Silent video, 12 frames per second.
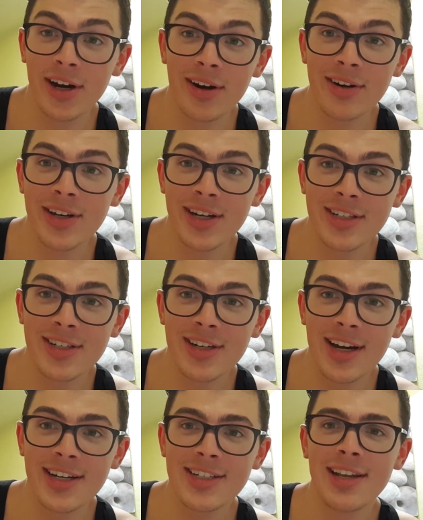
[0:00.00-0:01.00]
the car
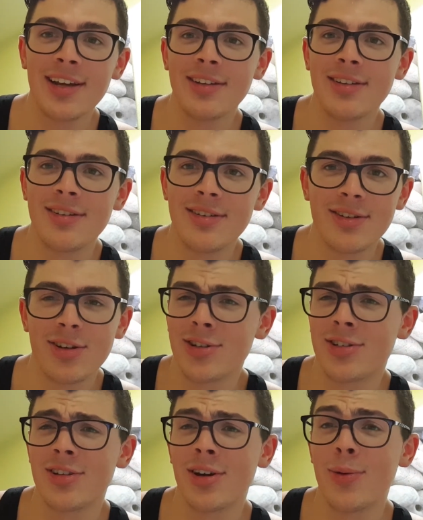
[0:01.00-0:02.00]
days in Iceland.
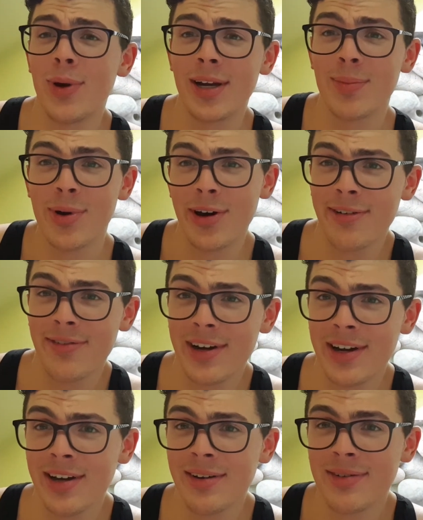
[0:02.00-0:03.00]
Just a quick
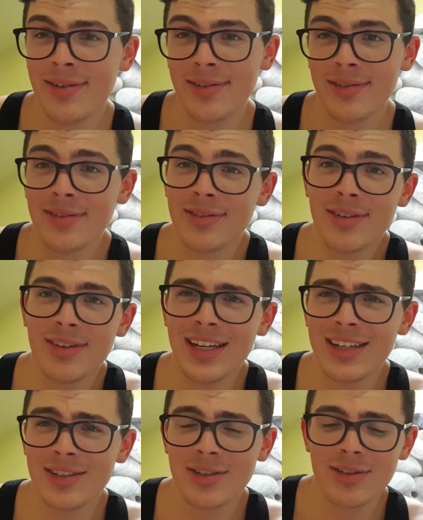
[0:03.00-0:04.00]
modify,
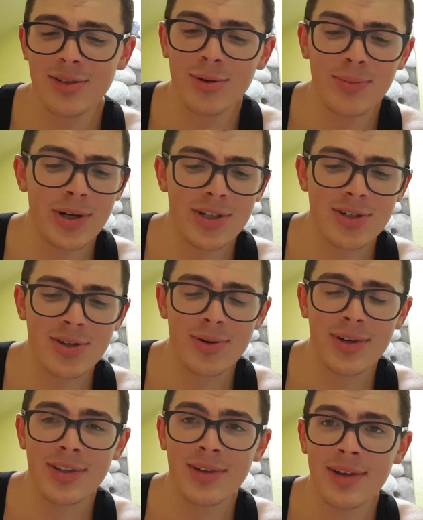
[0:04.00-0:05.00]
didn't do
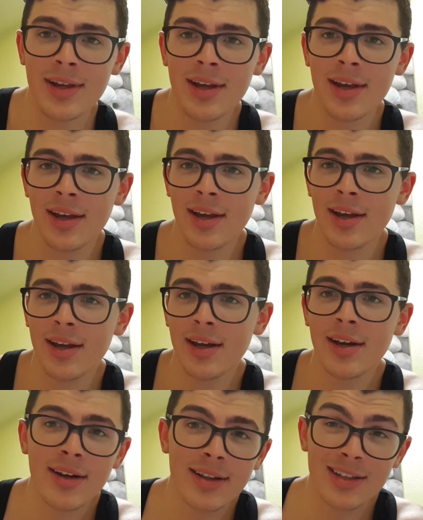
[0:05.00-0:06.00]
much to it.
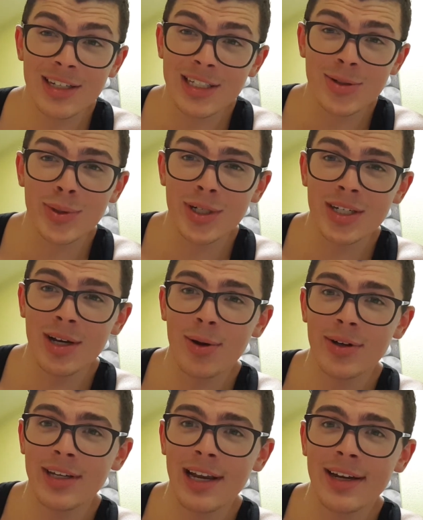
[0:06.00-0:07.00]
This is
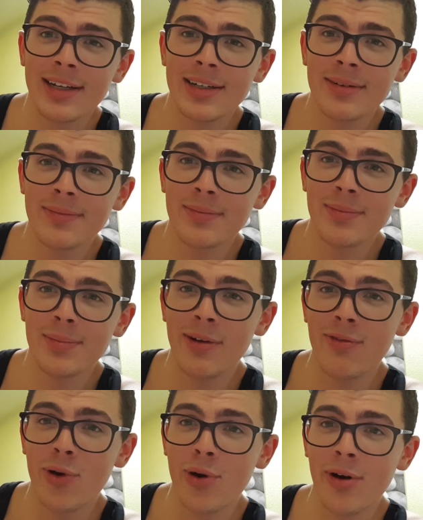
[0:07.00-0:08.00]
what it looked like
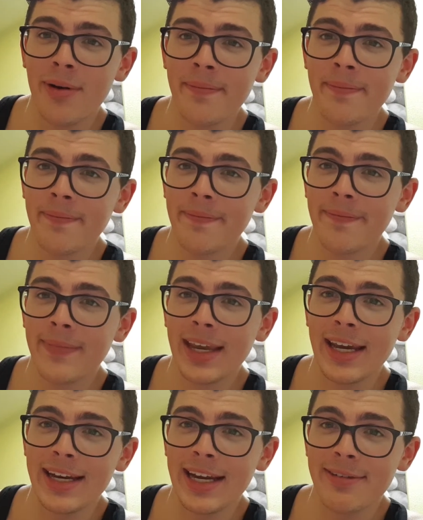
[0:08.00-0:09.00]
before
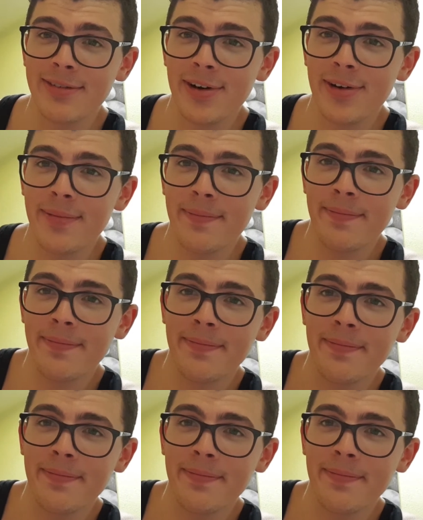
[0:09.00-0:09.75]
and after.